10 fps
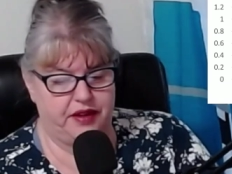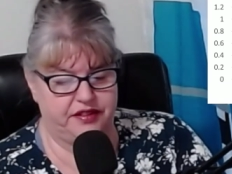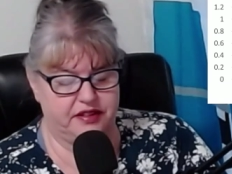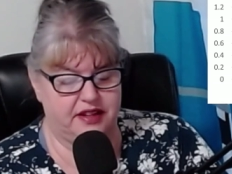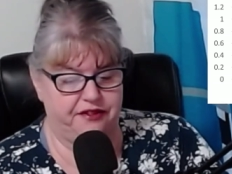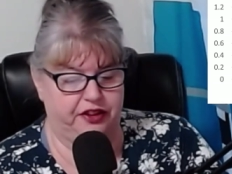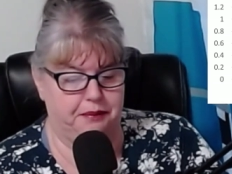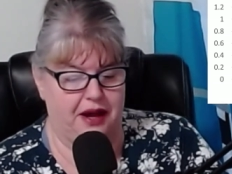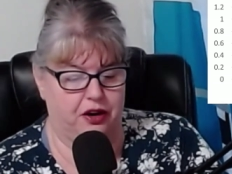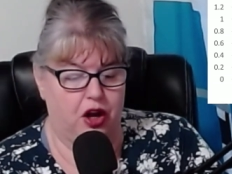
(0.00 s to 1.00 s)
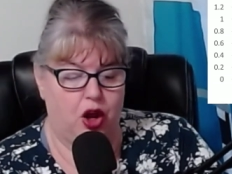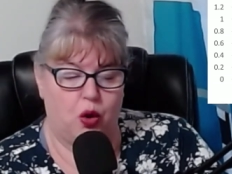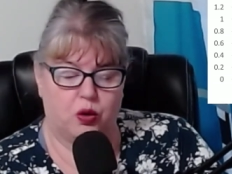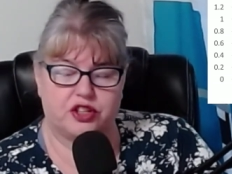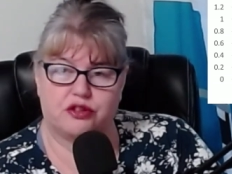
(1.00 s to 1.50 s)
This is definitely better.
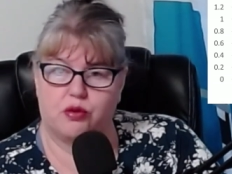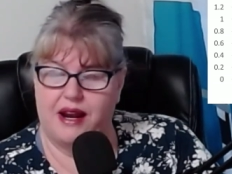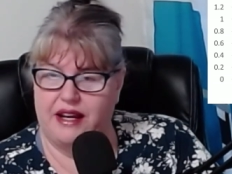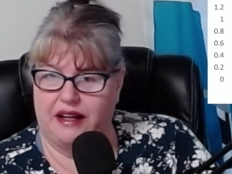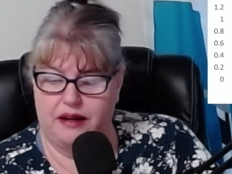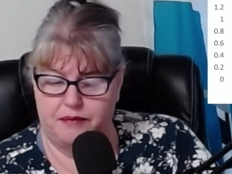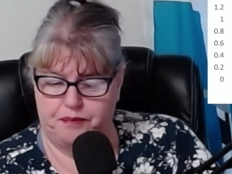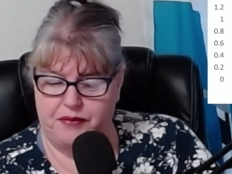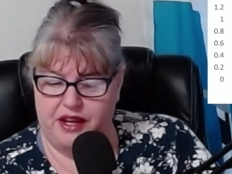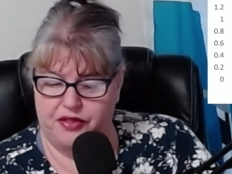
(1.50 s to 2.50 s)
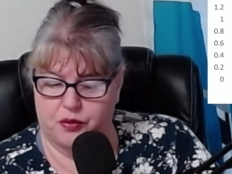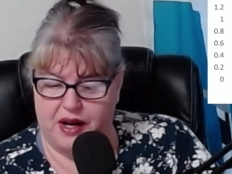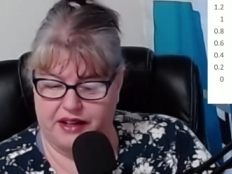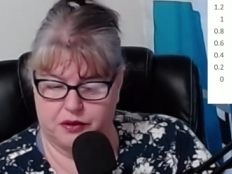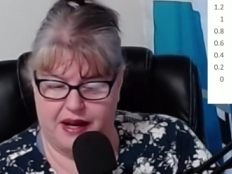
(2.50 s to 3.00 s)
We're trending in the
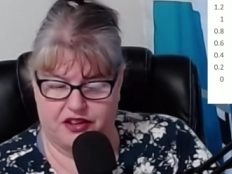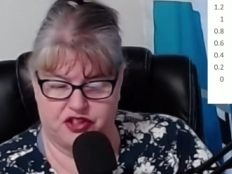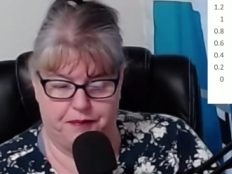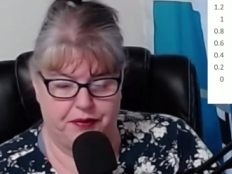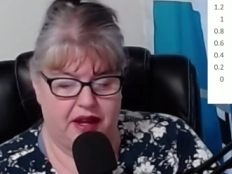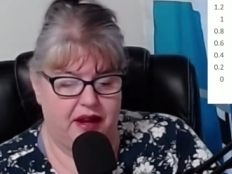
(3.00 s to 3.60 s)
right direction.